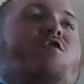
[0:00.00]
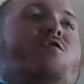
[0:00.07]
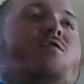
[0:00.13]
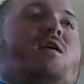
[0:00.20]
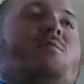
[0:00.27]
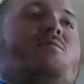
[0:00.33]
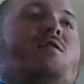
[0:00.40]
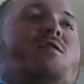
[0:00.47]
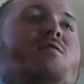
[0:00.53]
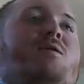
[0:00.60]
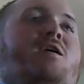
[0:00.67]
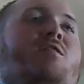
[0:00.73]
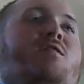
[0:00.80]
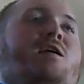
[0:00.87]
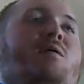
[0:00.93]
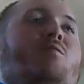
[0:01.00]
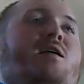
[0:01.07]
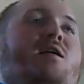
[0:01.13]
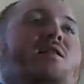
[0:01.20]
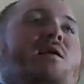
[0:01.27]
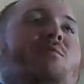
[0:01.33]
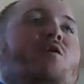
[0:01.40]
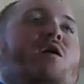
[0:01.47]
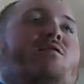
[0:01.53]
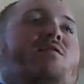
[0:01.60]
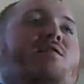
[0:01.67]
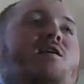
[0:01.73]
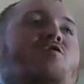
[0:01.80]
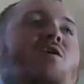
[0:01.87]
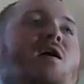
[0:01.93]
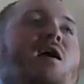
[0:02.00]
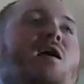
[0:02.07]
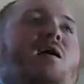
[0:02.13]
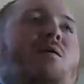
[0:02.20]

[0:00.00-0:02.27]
first time since being slammed with a number of sexual